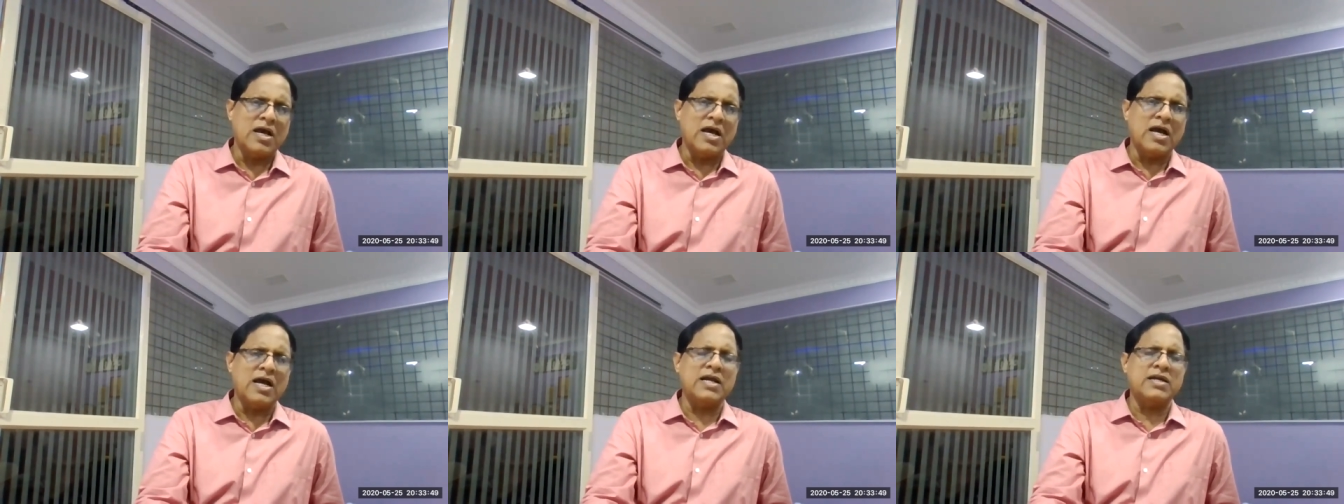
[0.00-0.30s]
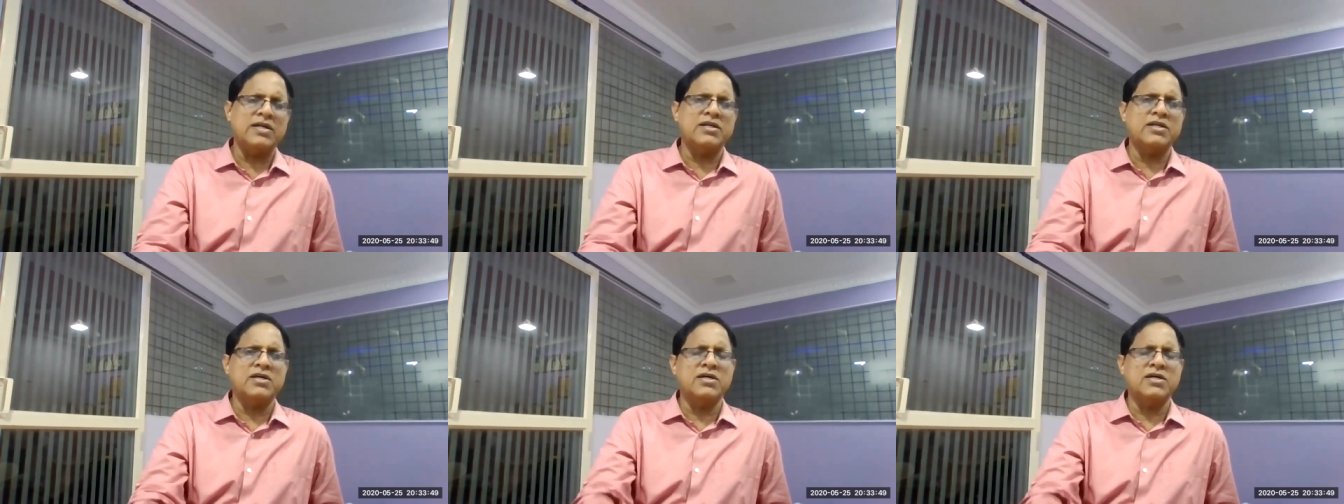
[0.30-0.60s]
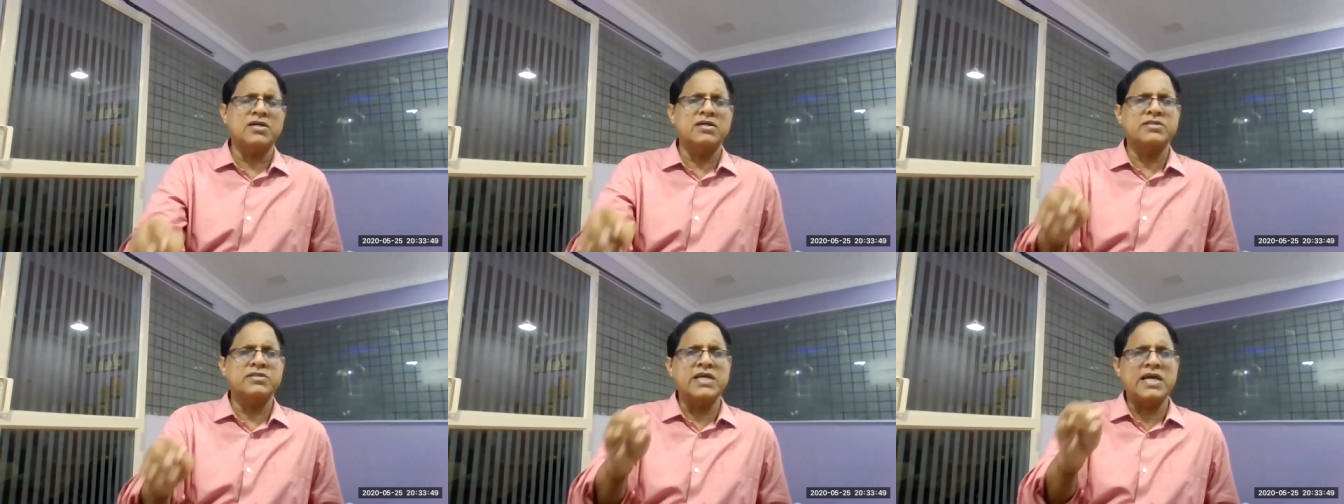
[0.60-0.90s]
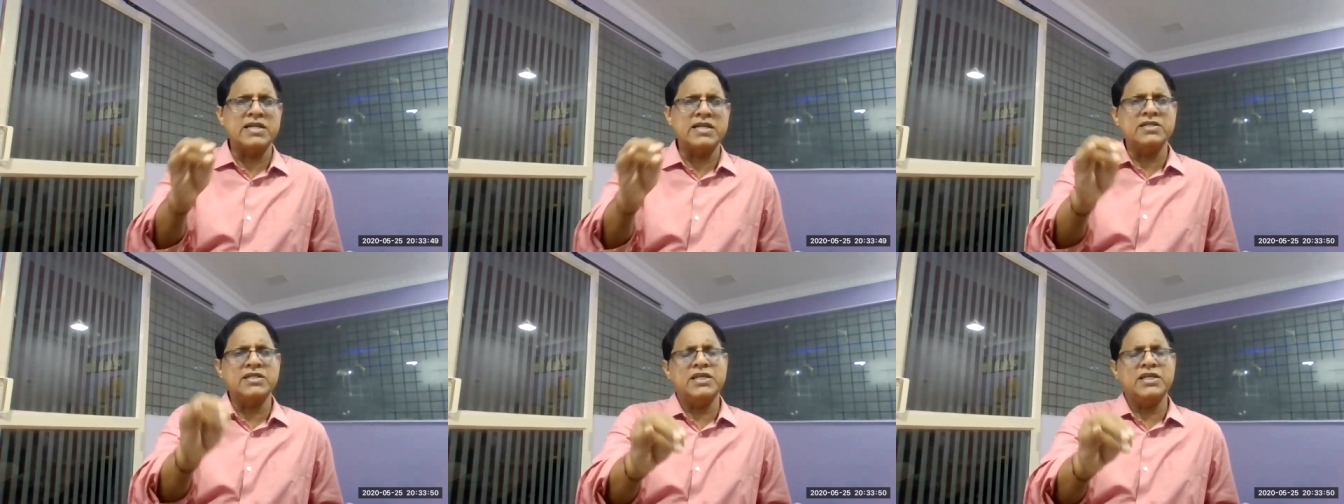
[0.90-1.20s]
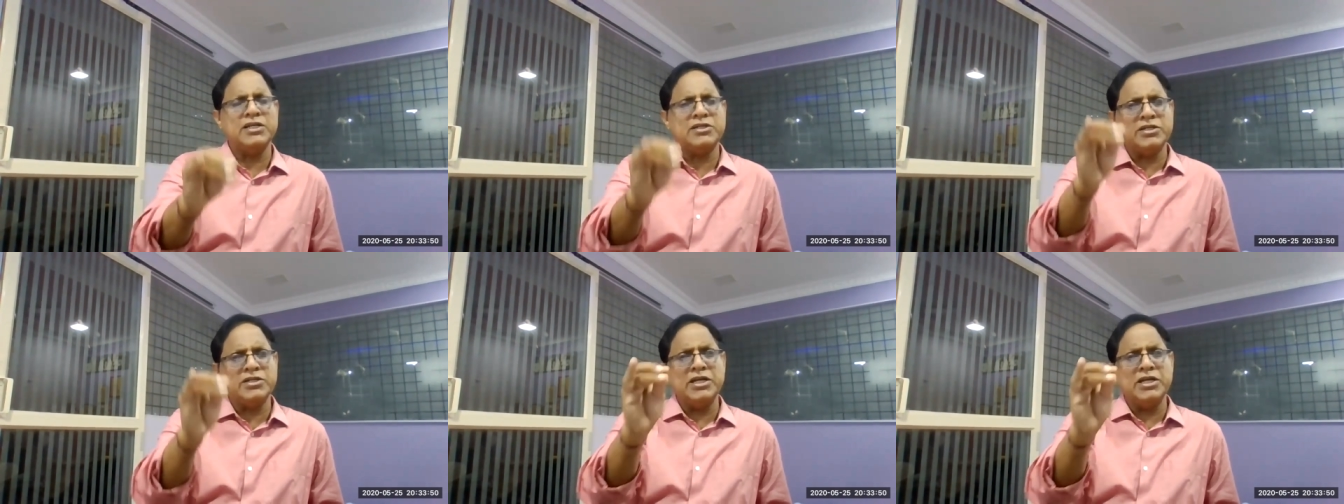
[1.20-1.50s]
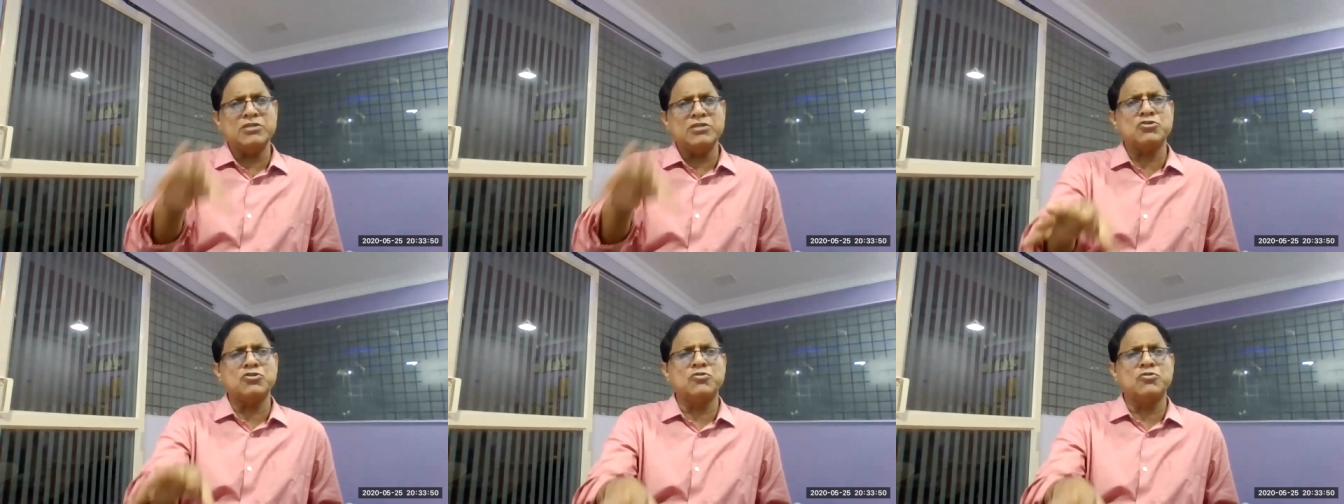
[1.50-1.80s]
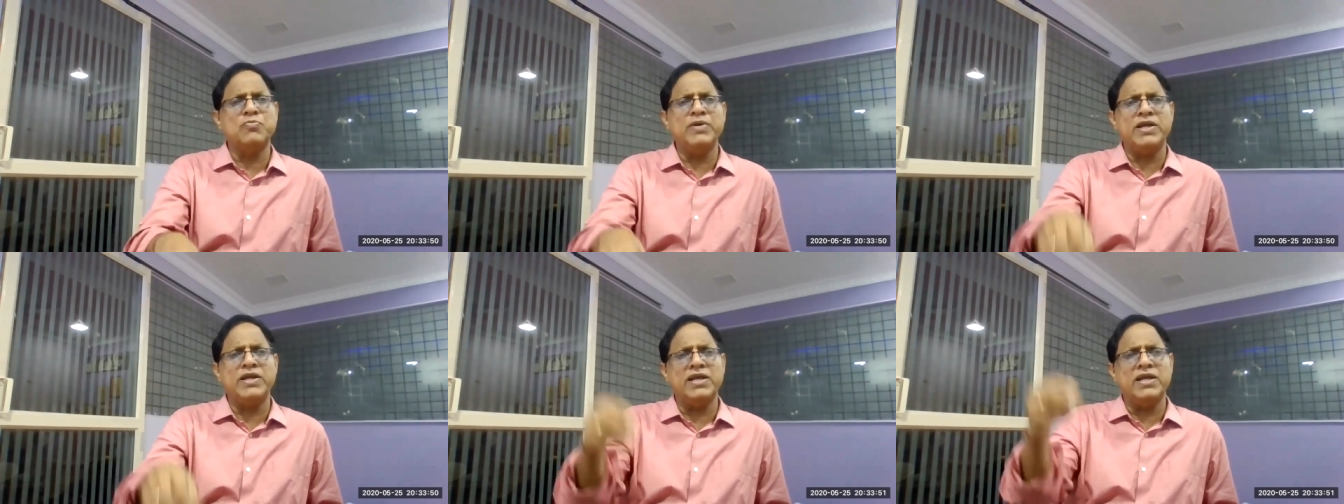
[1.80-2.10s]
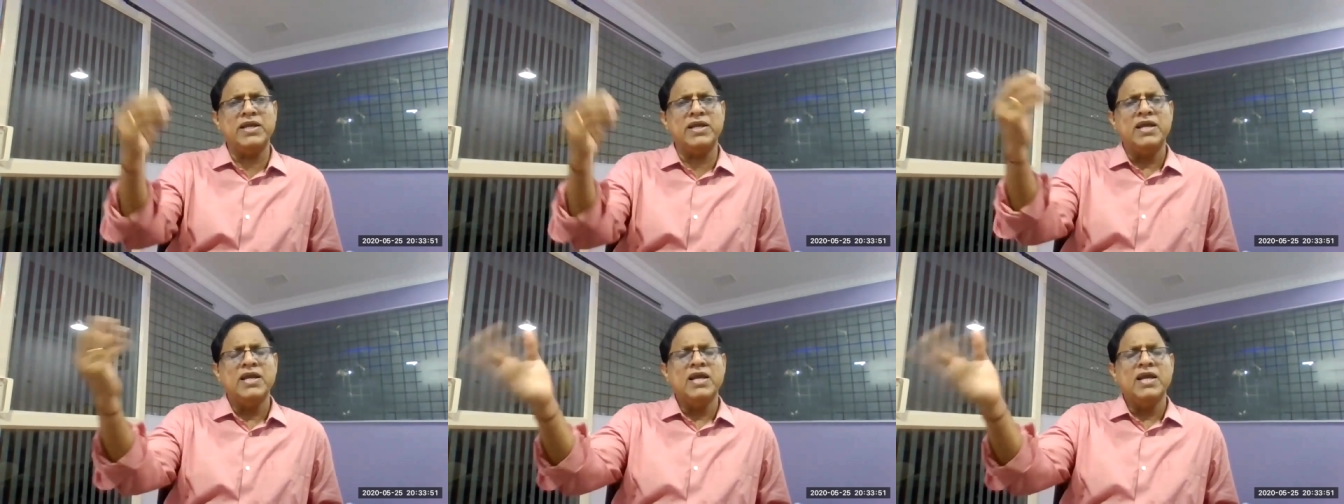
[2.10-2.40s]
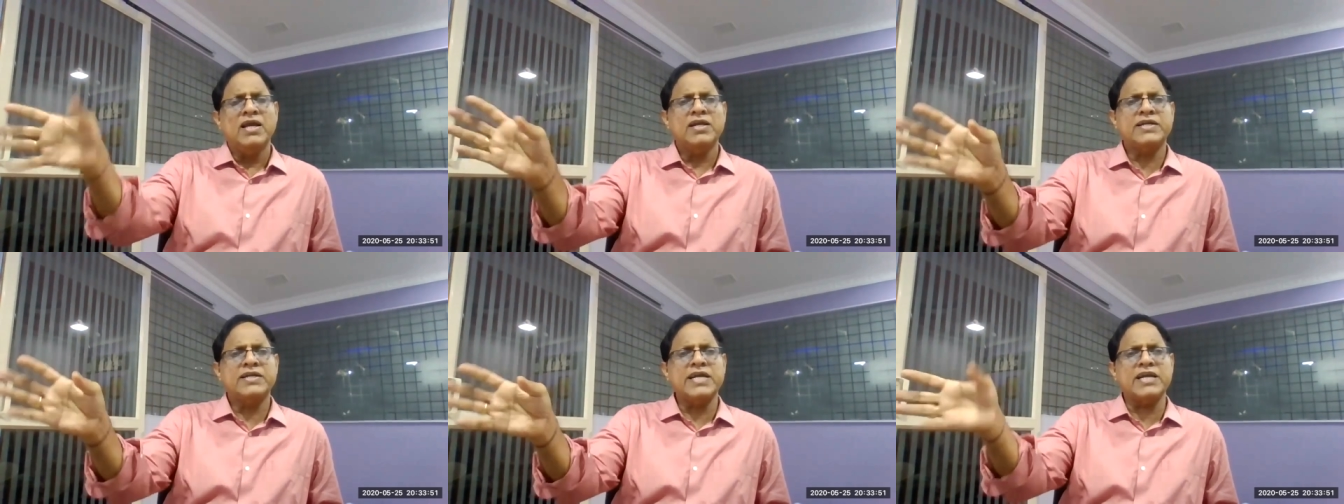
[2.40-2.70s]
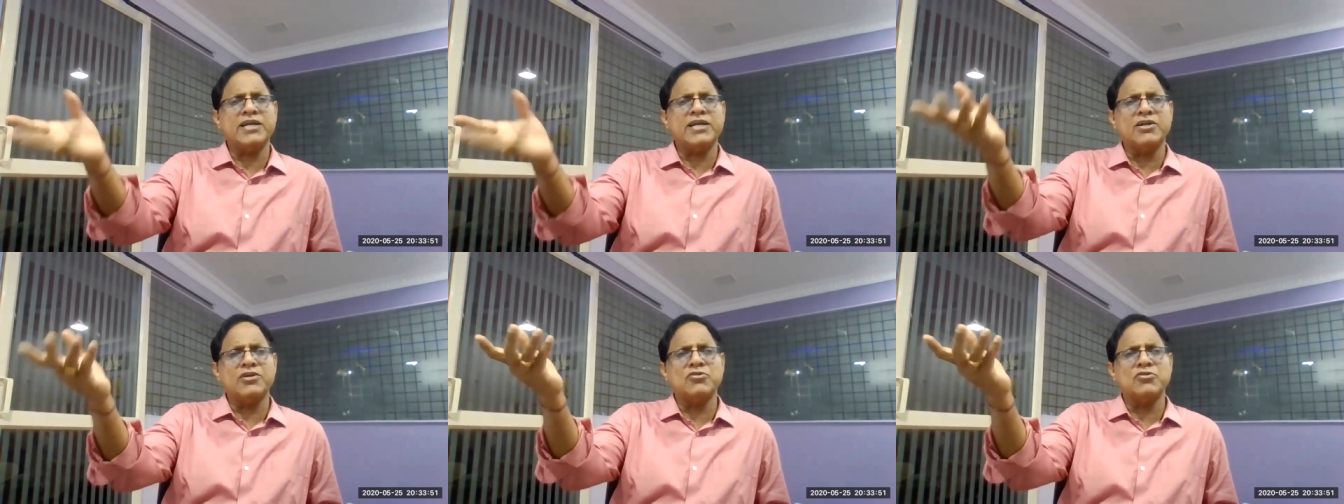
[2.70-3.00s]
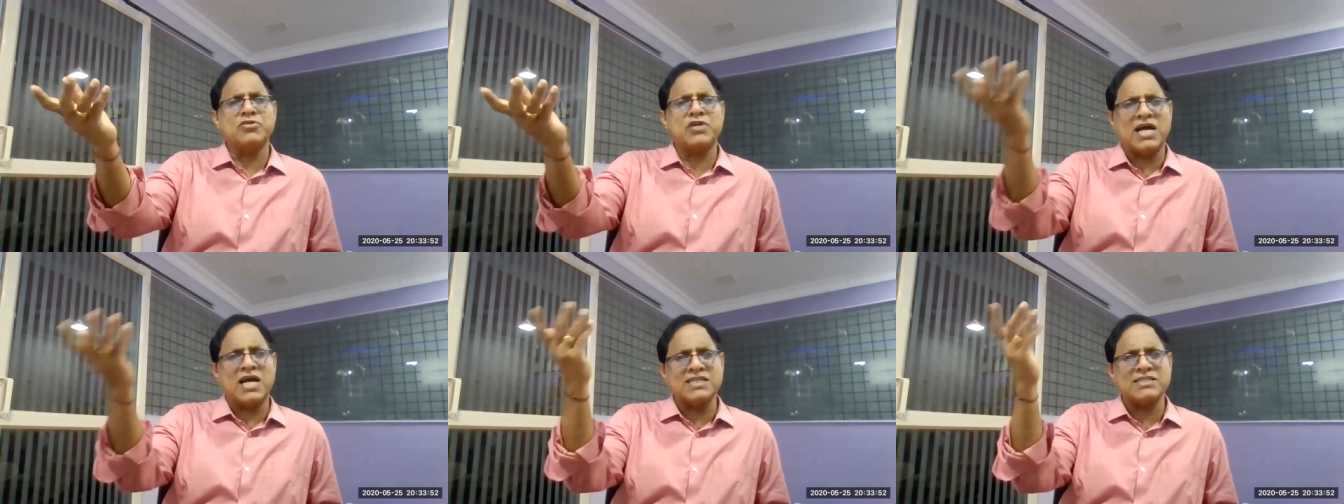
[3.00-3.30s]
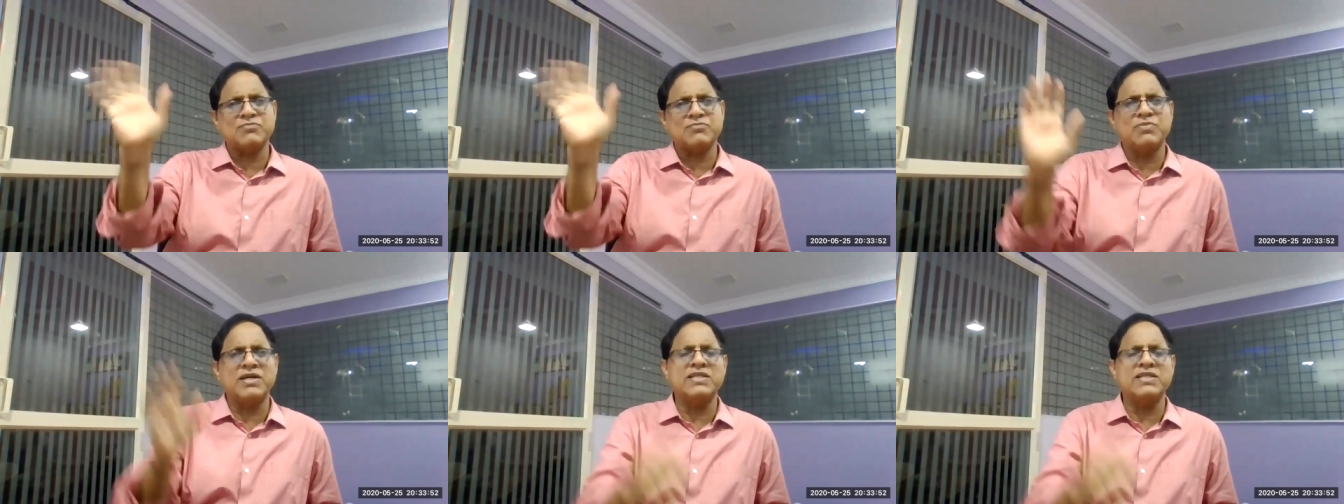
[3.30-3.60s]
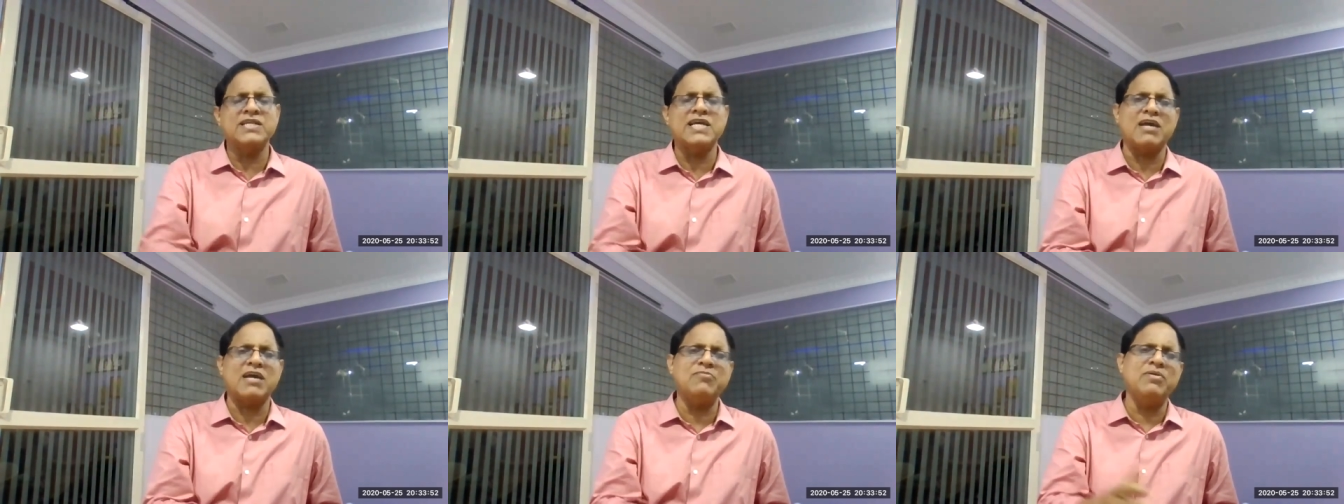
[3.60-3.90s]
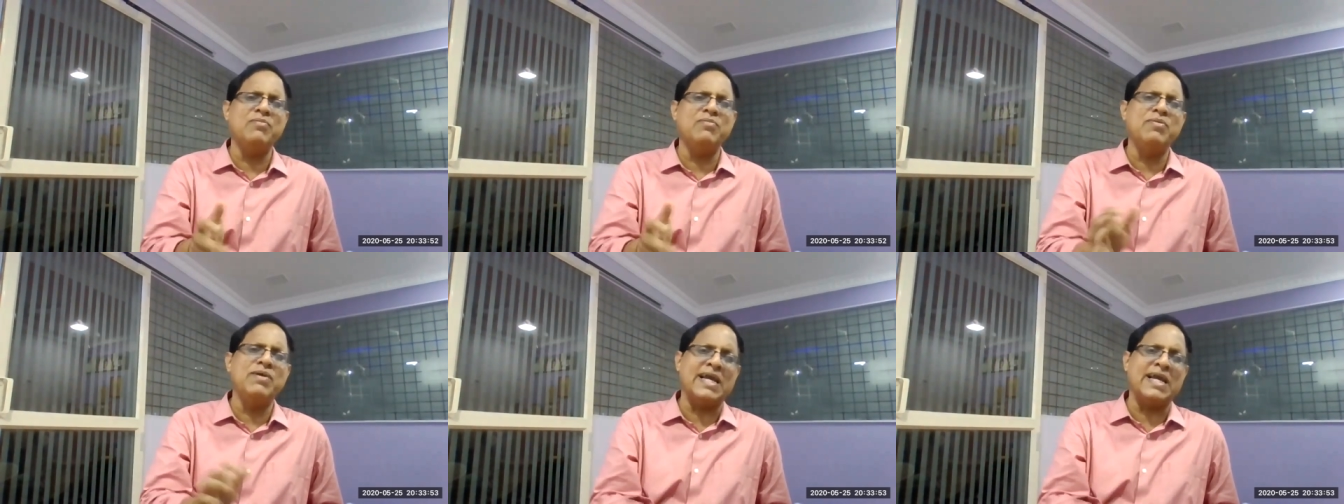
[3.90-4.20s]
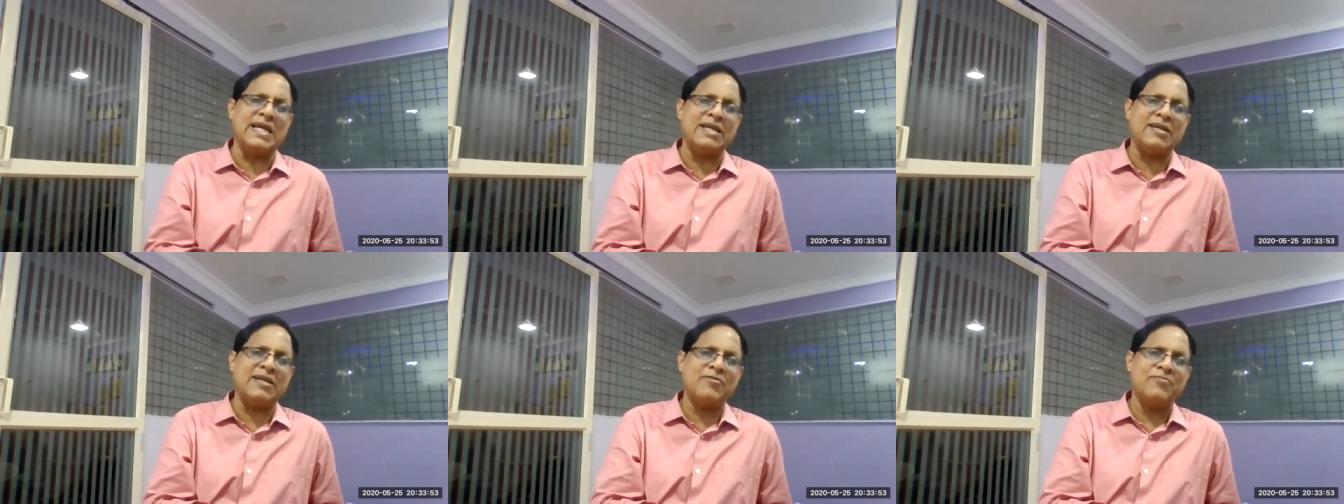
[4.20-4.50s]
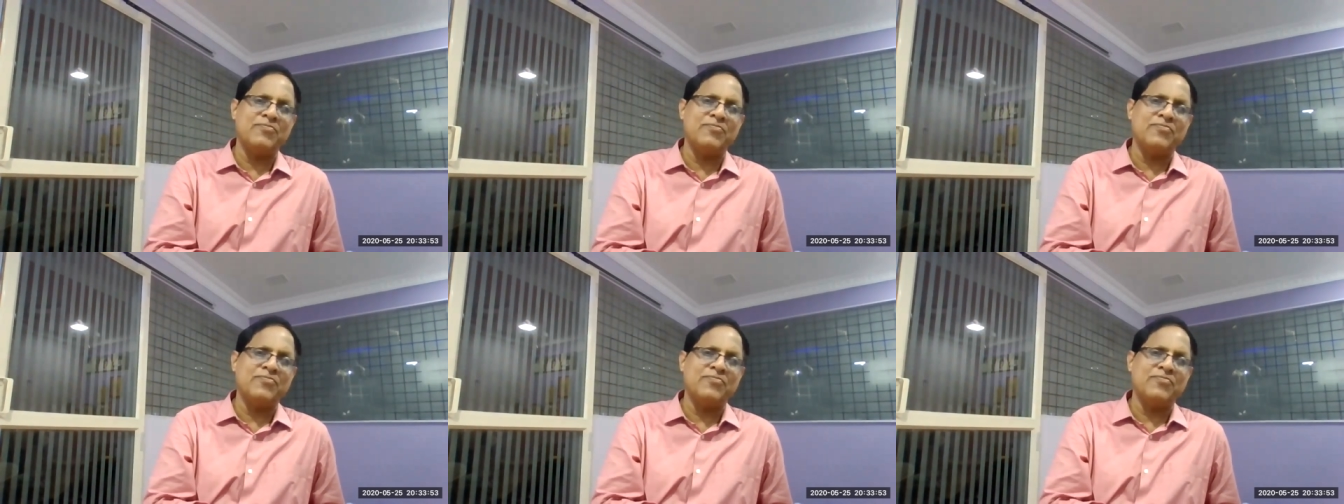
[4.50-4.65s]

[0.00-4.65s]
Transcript: and uh, then he, he, should be taken to task by the IBBI.